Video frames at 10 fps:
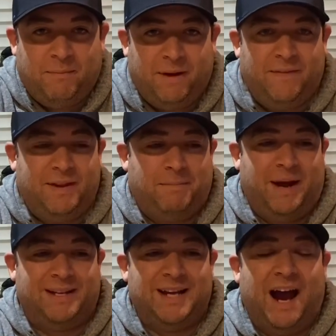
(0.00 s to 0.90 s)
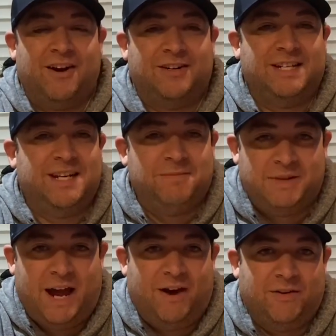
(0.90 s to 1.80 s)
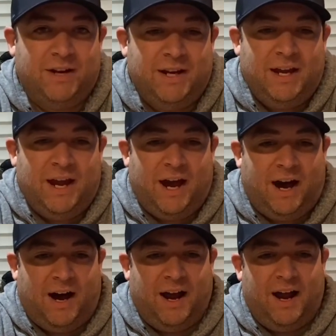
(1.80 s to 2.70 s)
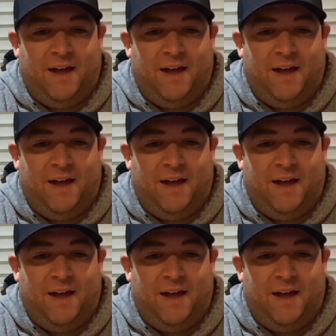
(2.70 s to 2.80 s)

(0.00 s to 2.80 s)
I'm letting my entire team down.